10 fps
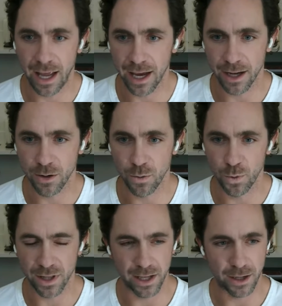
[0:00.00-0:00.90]
and
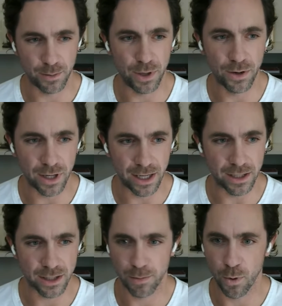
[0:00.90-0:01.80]
with a
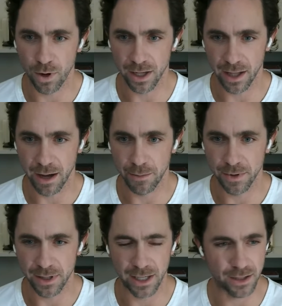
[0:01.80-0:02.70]
community supporting
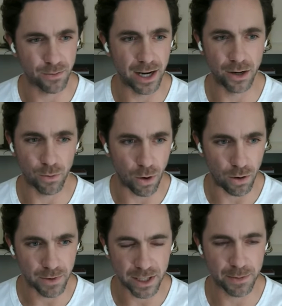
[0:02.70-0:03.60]
them that's ready to
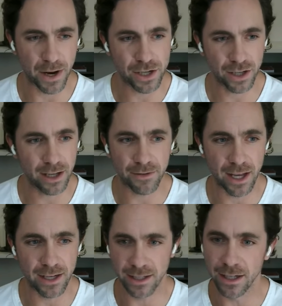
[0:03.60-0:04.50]
roll, especially if
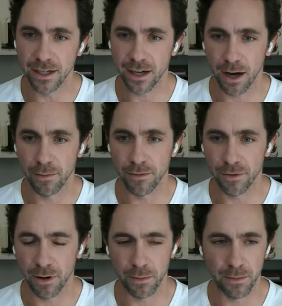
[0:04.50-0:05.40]
they didn't come
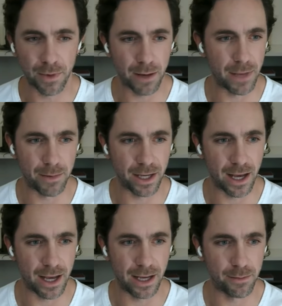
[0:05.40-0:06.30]
from
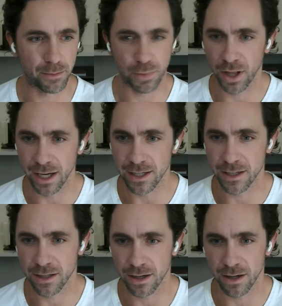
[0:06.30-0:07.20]
maybe a
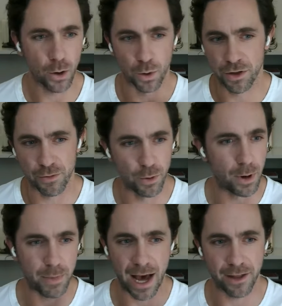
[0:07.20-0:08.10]
place or
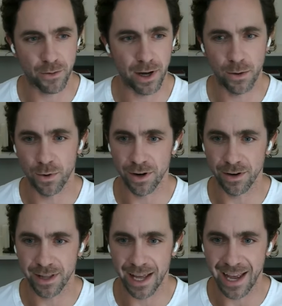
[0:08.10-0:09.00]
through a pathway
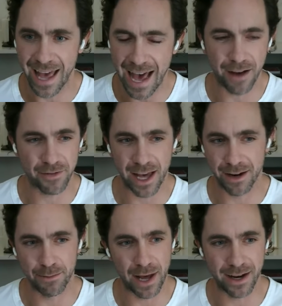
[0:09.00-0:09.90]
where they have that
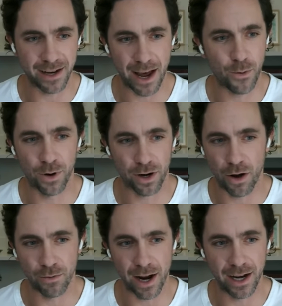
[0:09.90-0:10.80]
embedded network
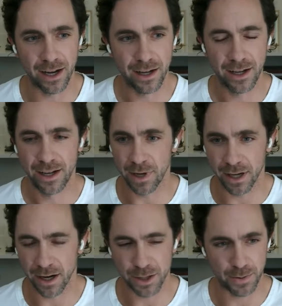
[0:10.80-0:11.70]
already. Being
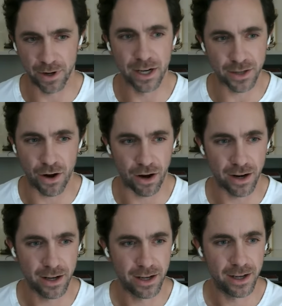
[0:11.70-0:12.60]
an entrepreneur is
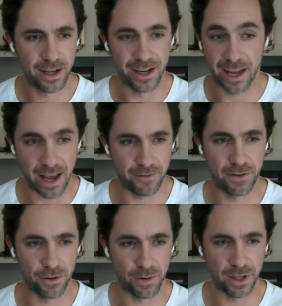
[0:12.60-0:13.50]
hard and it can
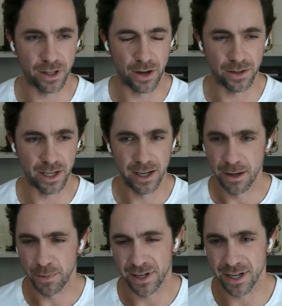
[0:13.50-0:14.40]
feel really lonely,
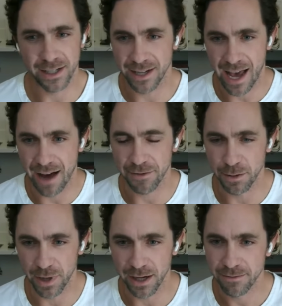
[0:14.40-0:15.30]
but it doesn't have to be.